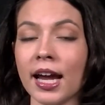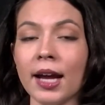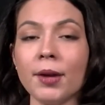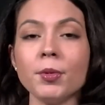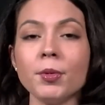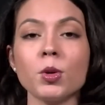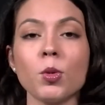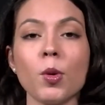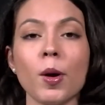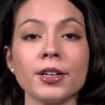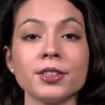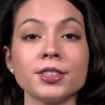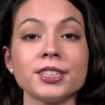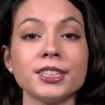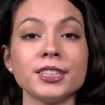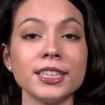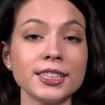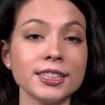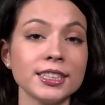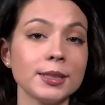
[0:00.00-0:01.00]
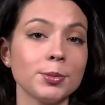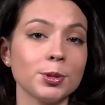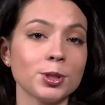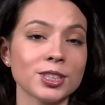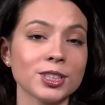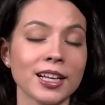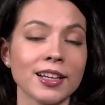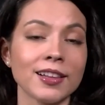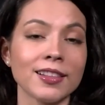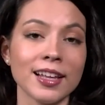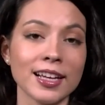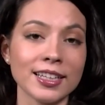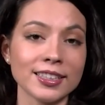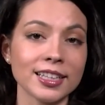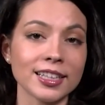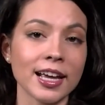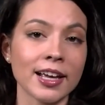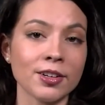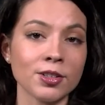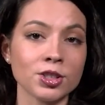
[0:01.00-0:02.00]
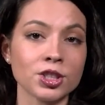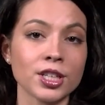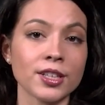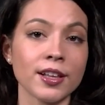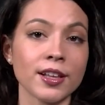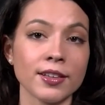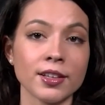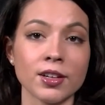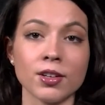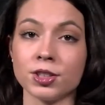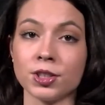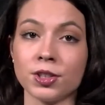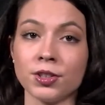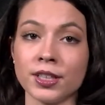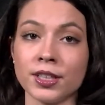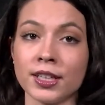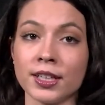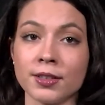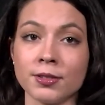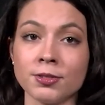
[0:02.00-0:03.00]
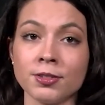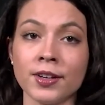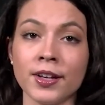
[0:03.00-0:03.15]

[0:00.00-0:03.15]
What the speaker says: and require 60% less energy than the alternative.